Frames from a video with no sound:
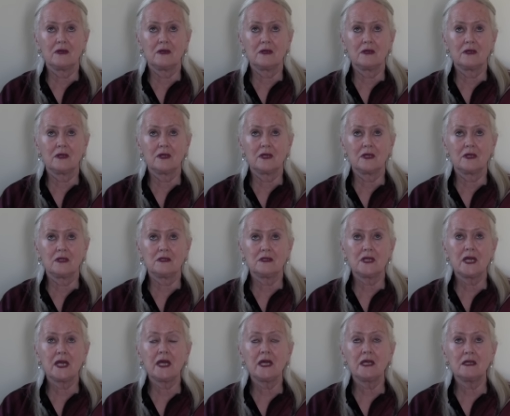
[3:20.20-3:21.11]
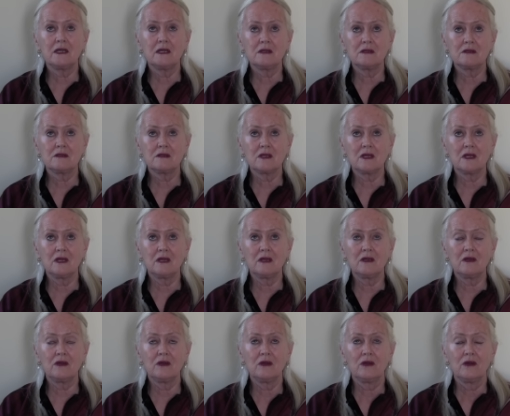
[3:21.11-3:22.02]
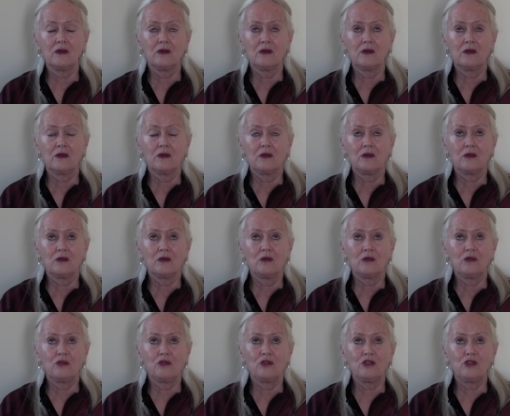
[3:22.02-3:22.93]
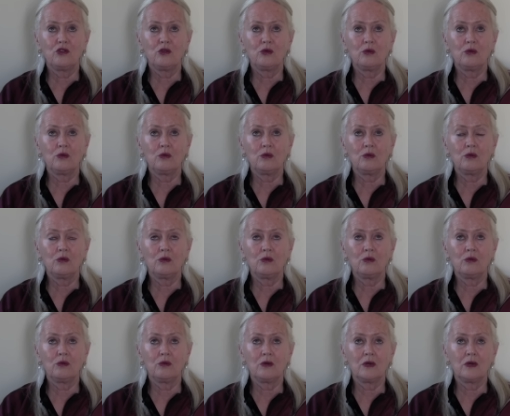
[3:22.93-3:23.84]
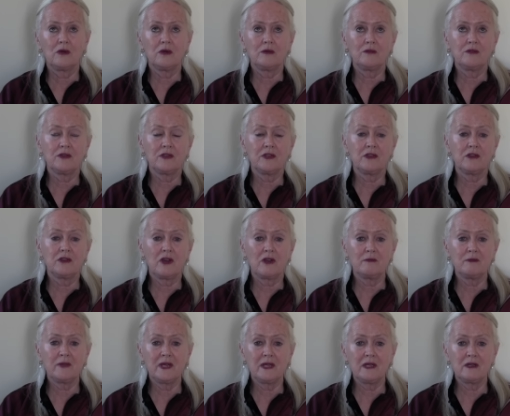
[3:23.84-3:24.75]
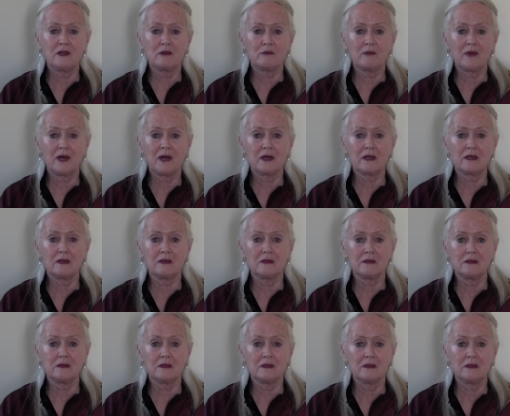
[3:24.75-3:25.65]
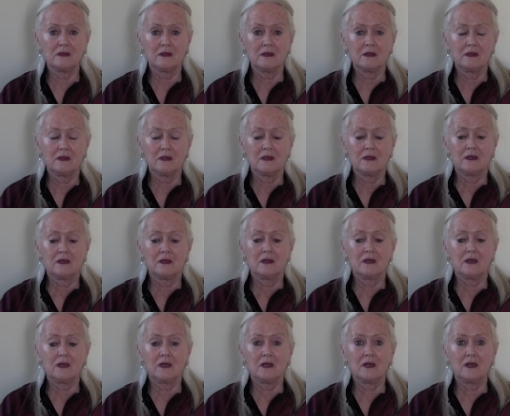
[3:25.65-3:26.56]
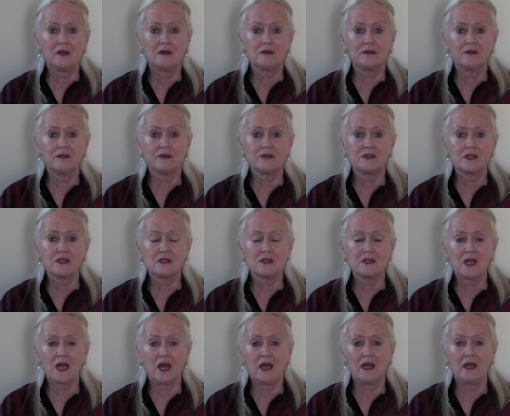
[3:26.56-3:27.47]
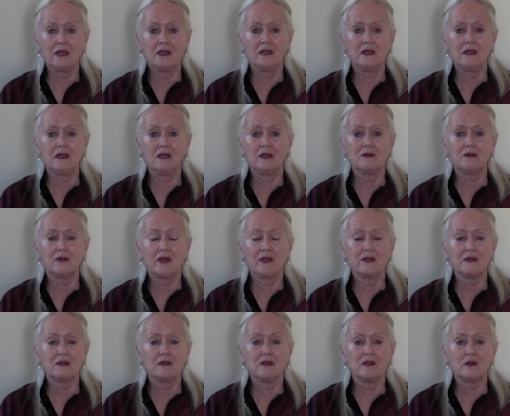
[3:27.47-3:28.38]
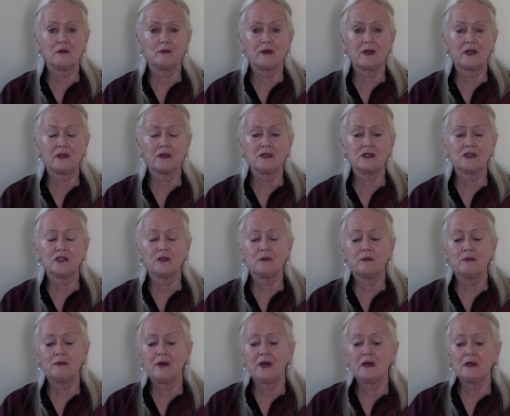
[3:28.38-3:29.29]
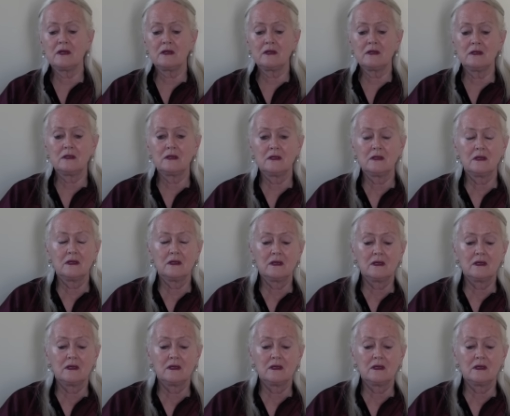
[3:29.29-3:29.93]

a tendency to, uh, for the dominator model of society rather than a partnership model.